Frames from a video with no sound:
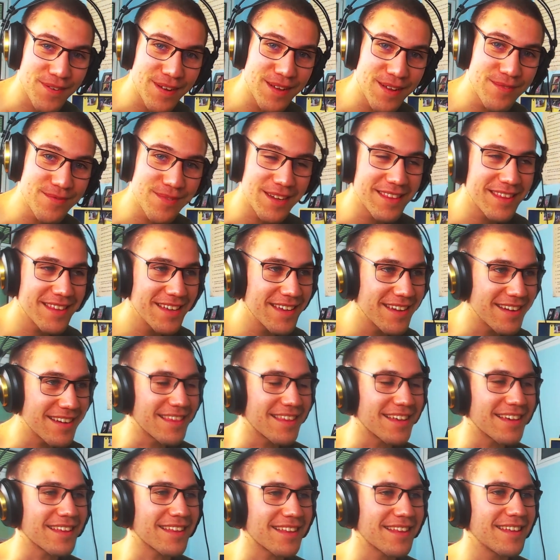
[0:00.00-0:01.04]
my friend right
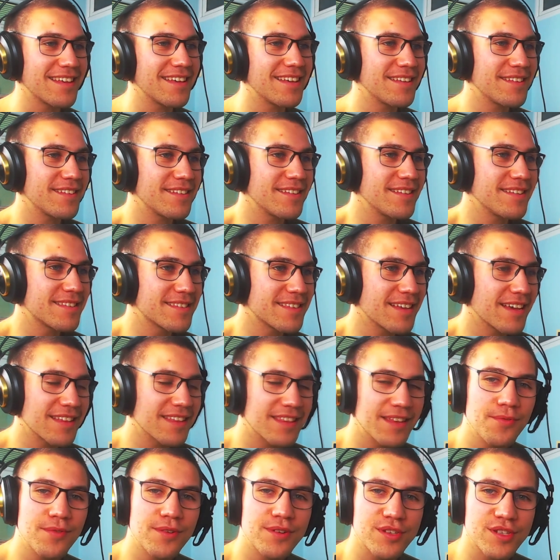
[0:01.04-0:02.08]
there. Like, it's
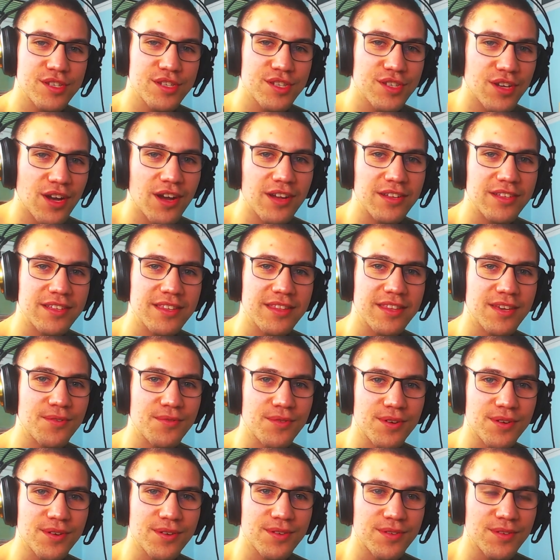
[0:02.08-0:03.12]
like they were in shock that they
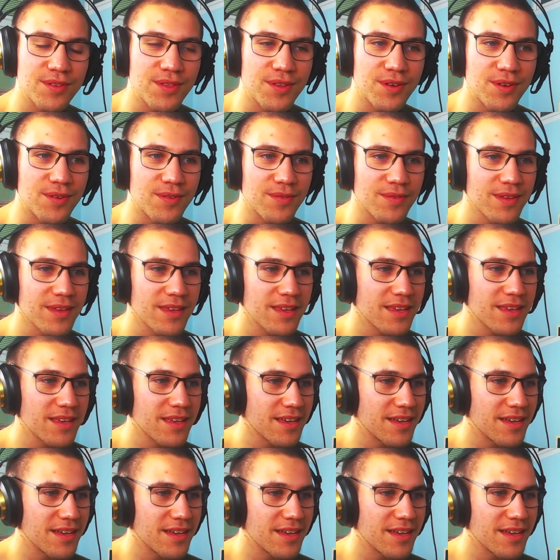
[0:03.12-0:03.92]
were, you know,